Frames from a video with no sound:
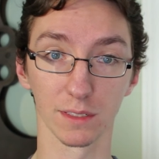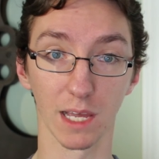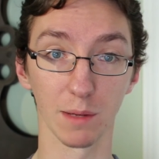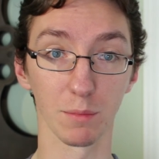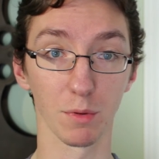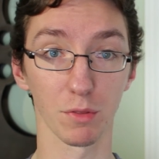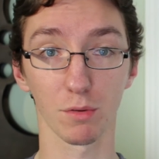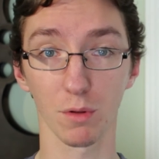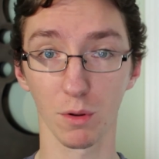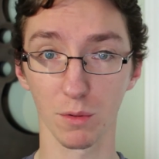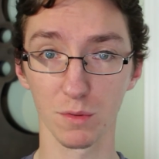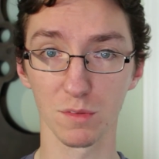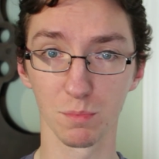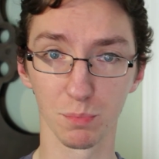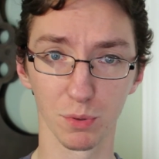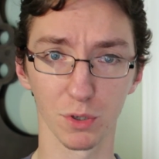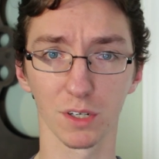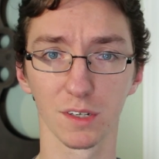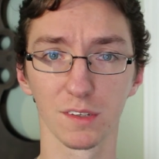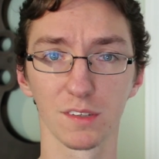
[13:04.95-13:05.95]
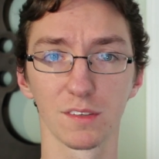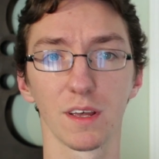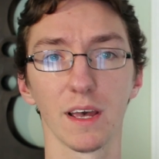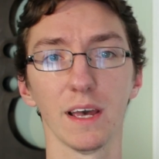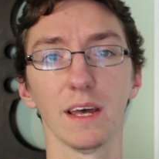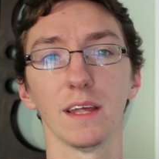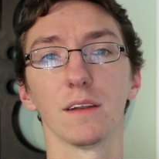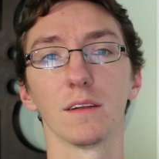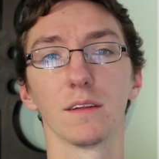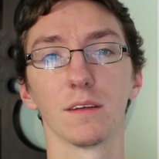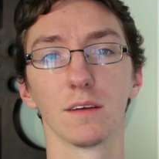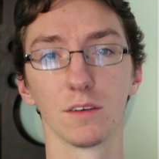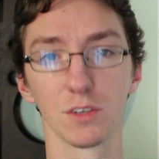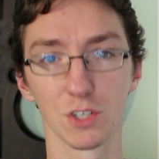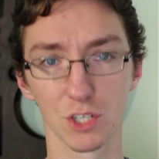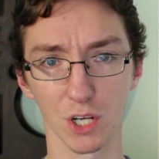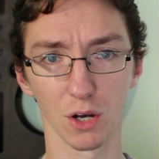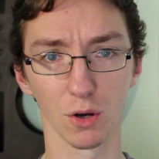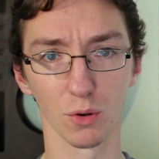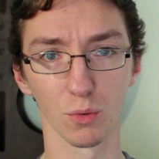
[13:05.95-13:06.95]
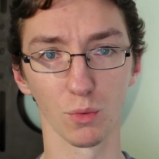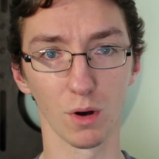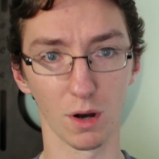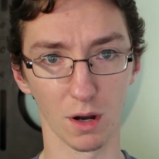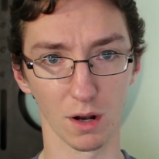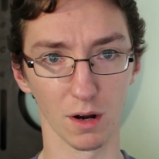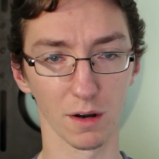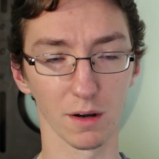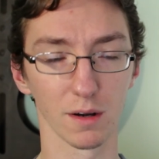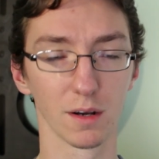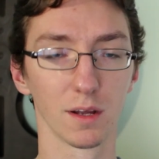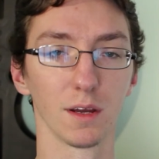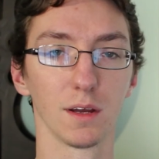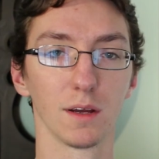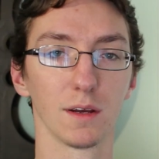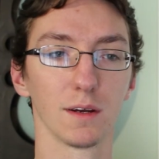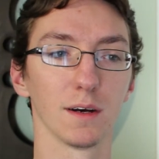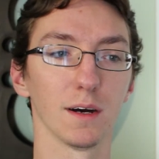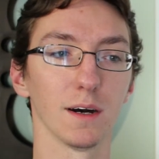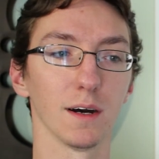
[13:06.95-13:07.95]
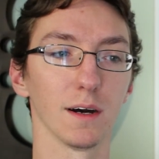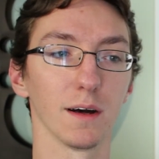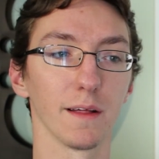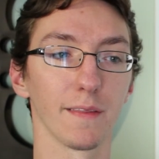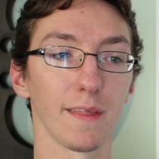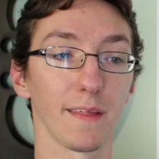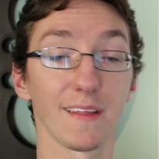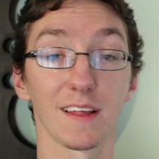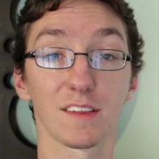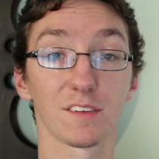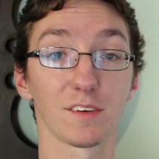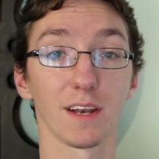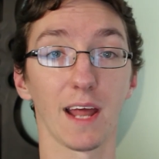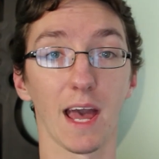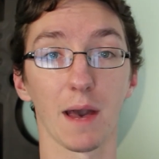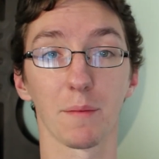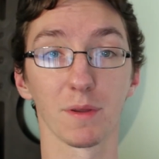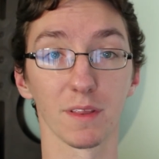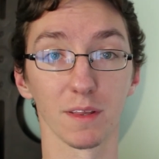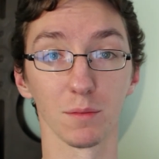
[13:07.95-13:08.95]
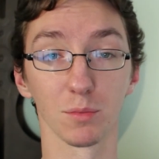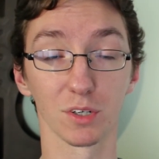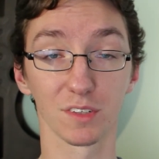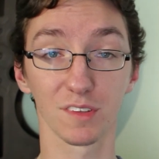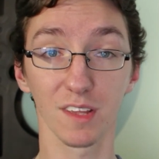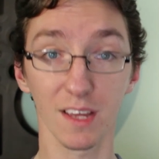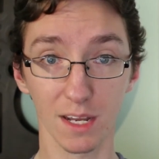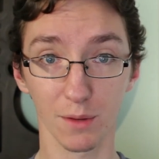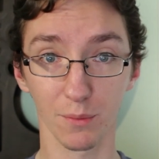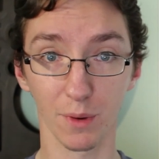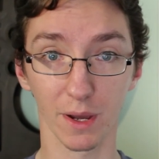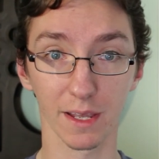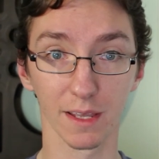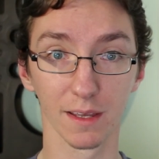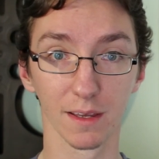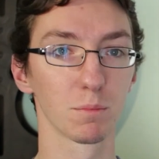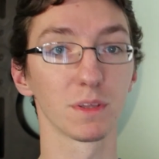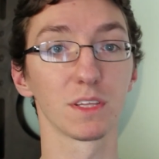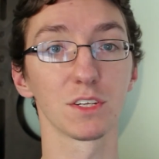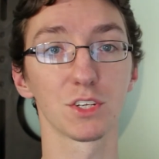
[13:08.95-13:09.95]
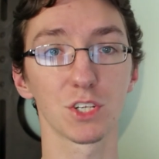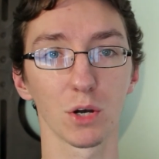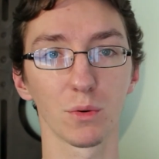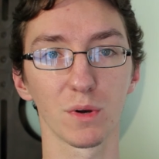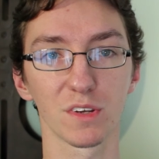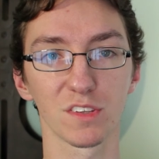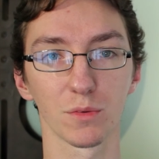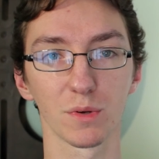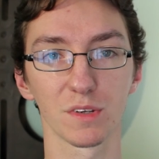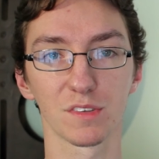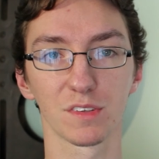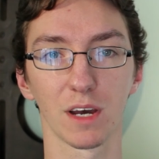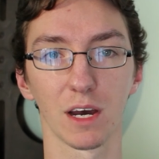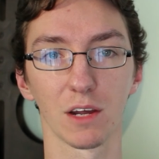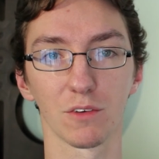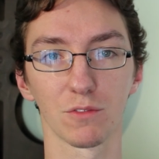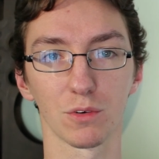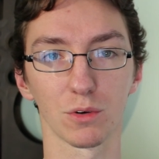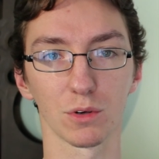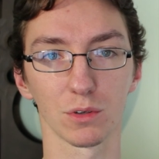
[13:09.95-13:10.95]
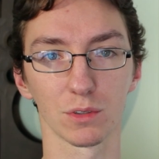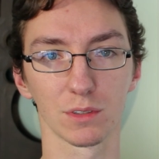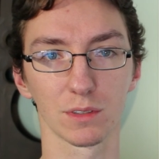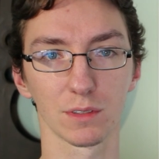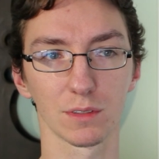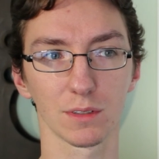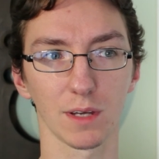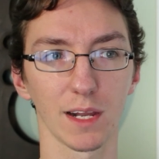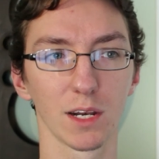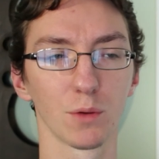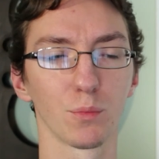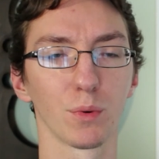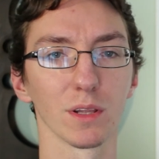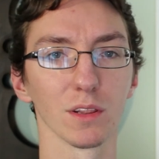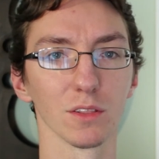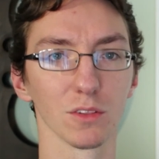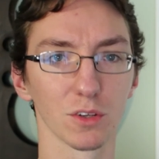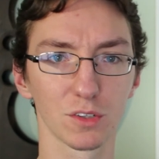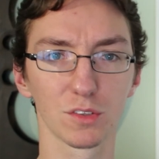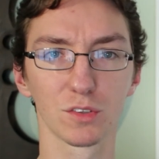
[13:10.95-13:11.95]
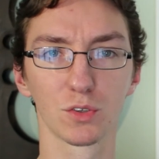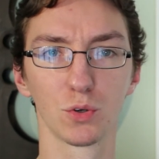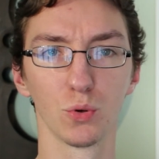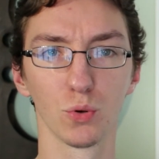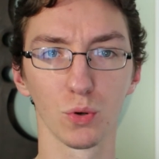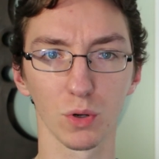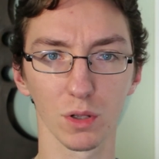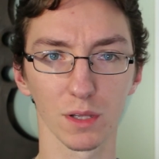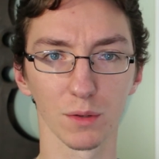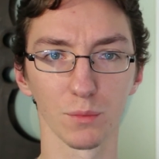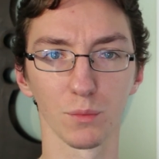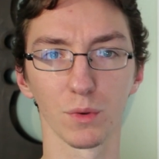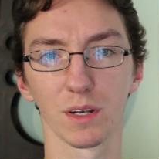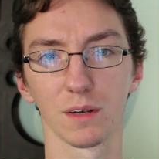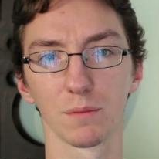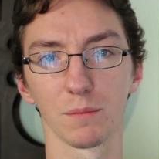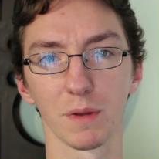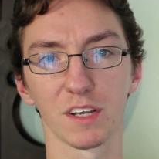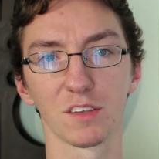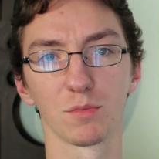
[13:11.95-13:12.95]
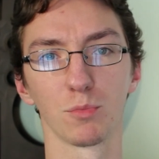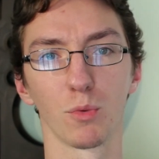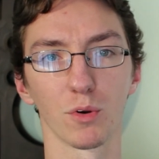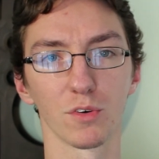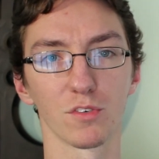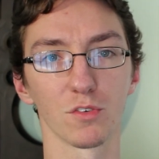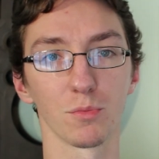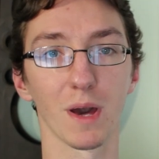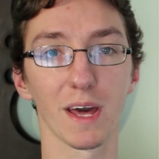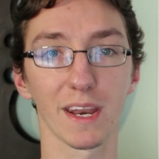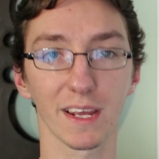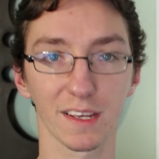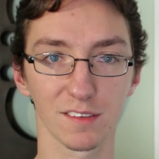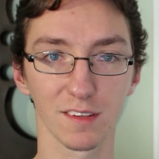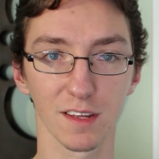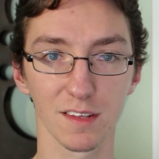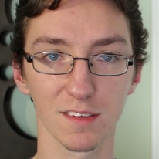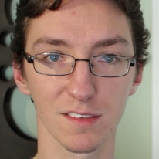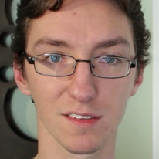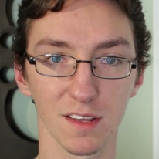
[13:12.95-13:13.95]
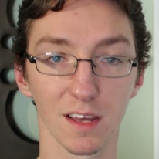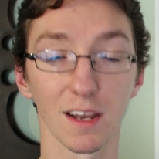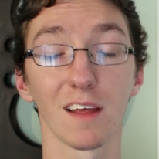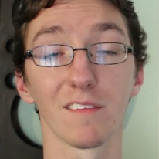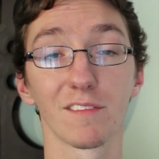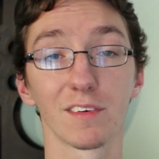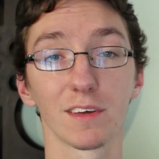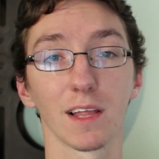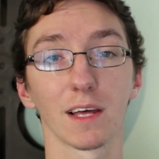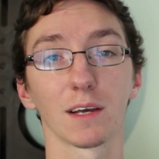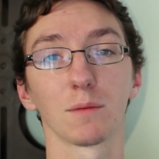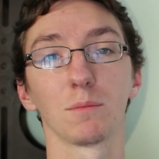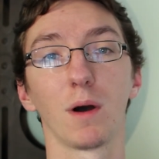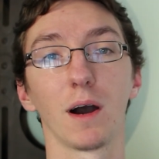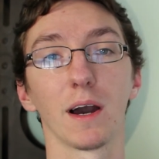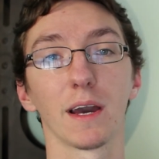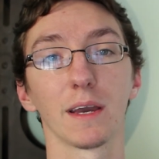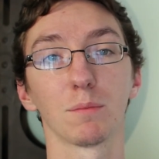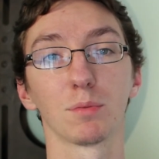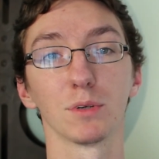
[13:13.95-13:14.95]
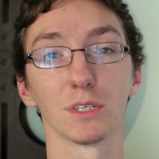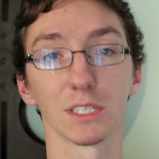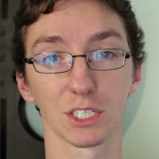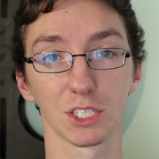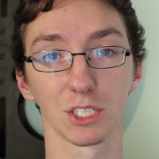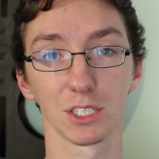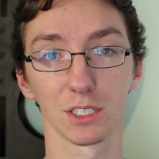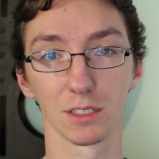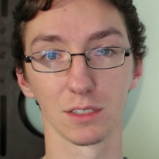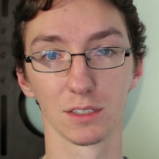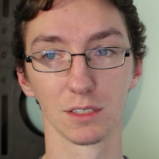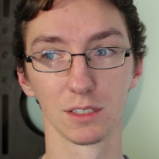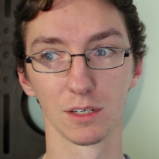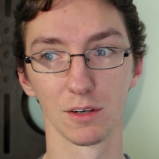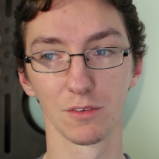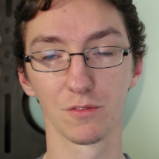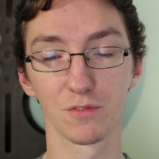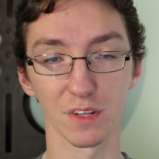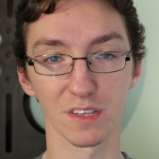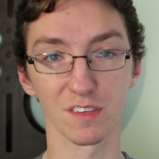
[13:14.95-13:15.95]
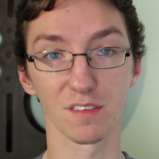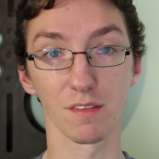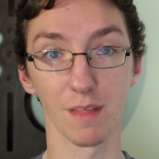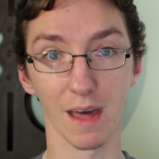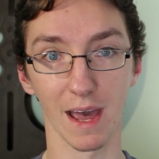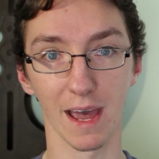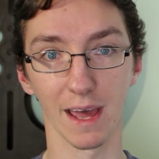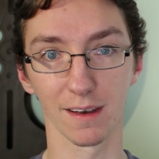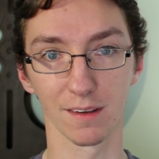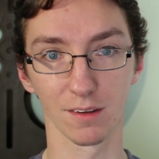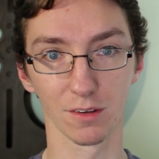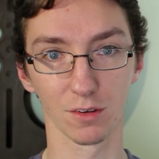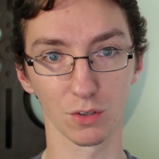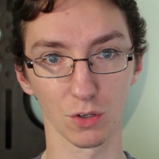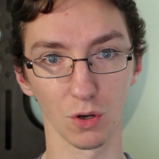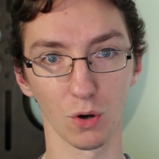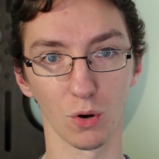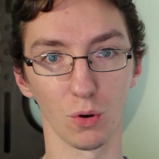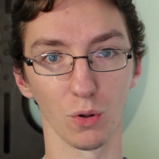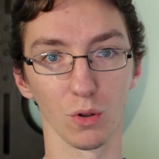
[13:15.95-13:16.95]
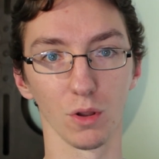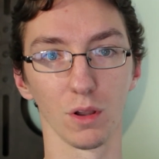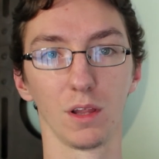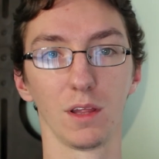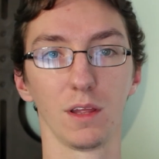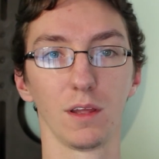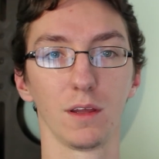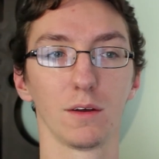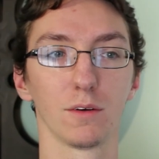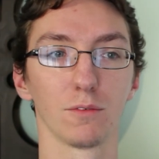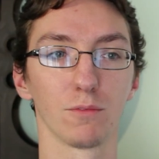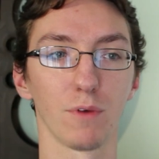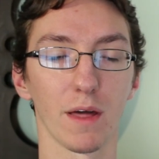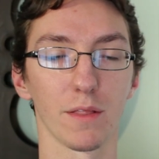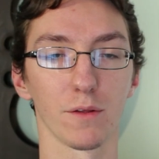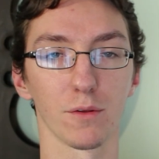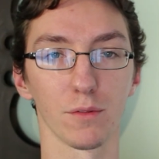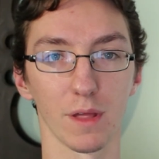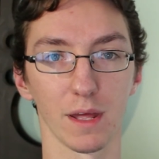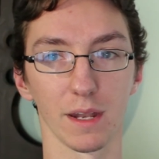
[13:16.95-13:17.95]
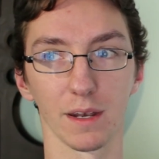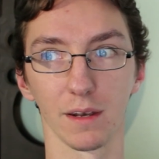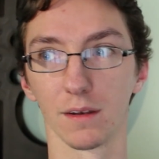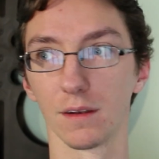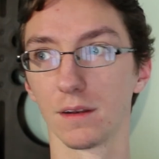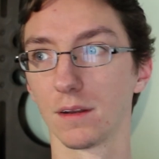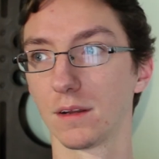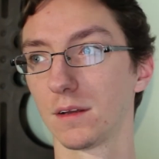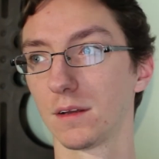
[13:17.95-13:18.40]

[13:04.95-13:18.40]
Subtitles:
Game of Thrones books and show are, that that's going to happen in the books anyway. But the show has always gone for kind of what looks cool and what makes more dramatic sense, and I feel like my prediction fits that goal rather than